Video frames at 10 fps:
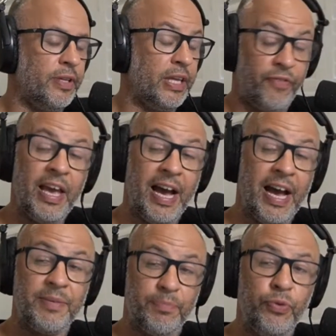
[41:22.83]
if he
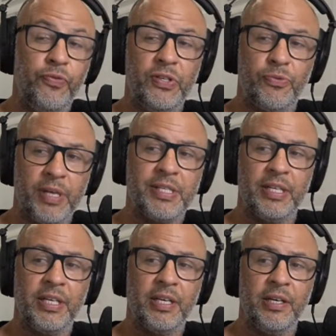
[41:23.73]
has improved his
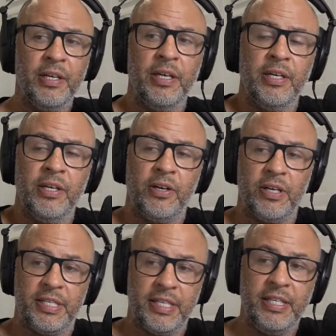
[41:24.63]
wrestling,
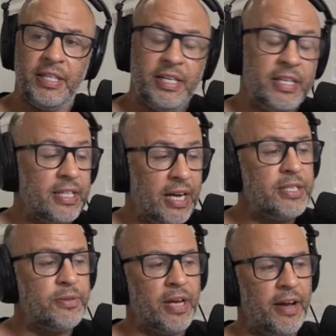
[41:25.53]
I see that he
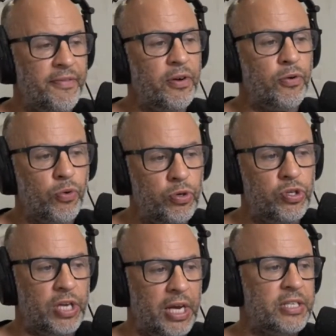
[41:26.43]
does have a
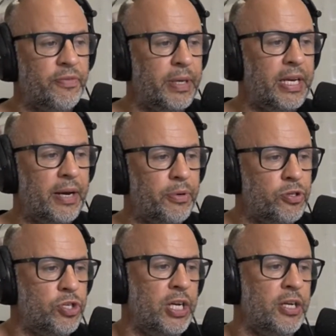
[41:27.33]
good chance of being able to
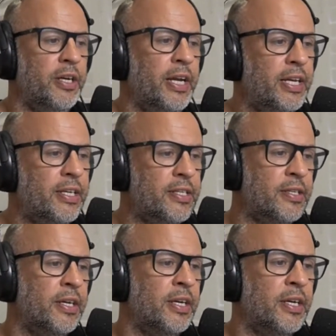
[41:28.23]
chin
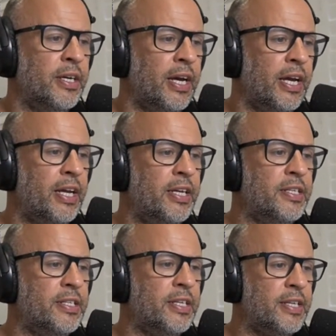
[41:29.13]
Hernandez.
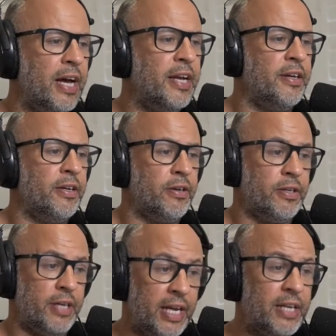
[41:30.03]
Hernandez has had
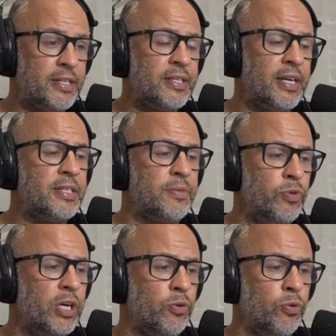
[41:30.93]
some
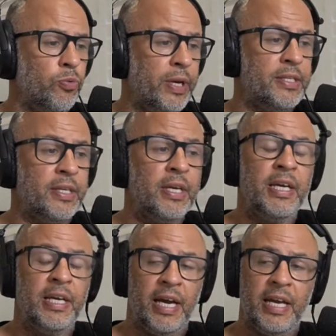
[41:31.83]
really good wins,
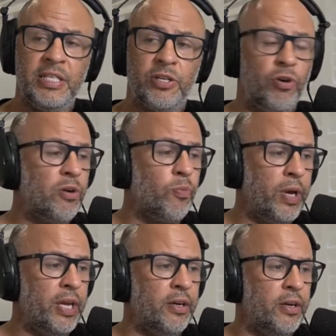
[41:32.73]
and he's got a
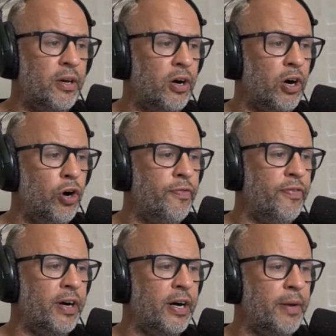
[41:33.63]
win
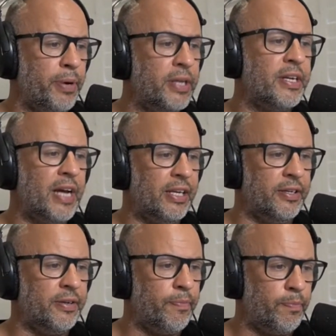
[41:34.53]
over Brendan
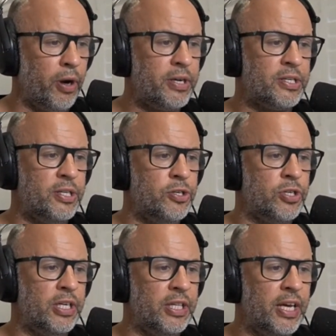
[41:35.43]
Allen by
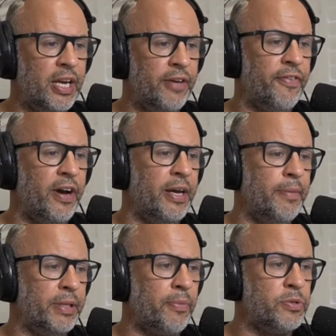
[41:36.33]
decision in the LFA,
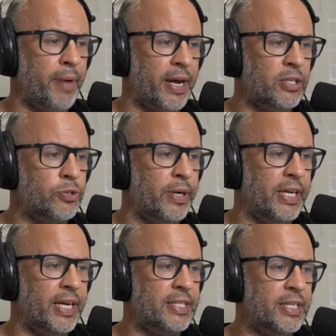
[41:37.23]
but that was back in
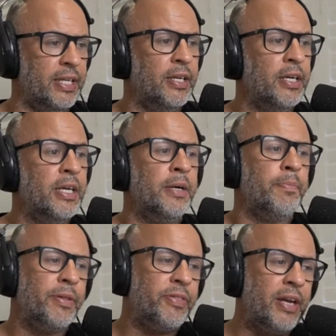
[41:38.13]
2018.
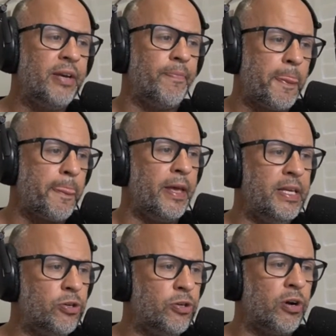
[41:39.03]
But then
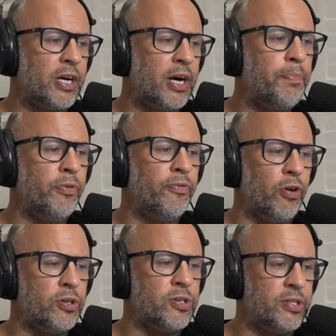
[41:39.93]
he's got a couple of
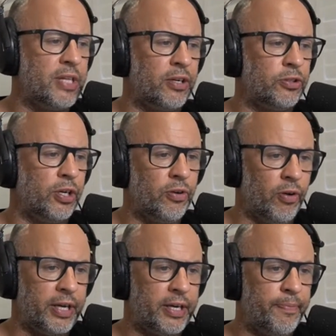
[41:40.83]
losses that I don't
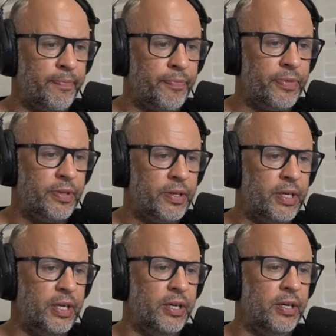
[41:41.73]
like.
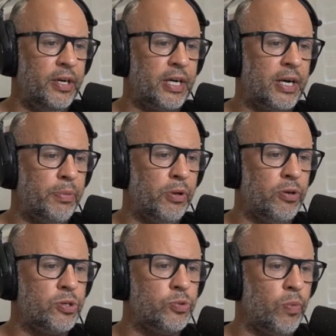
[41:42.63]
You know, a couple of
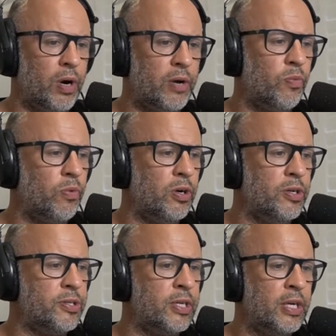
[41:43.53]
losses. One
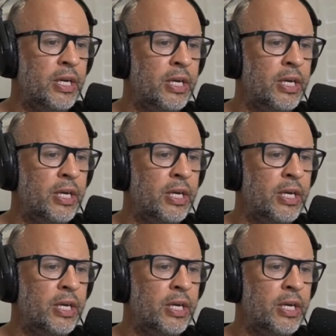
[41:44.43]
was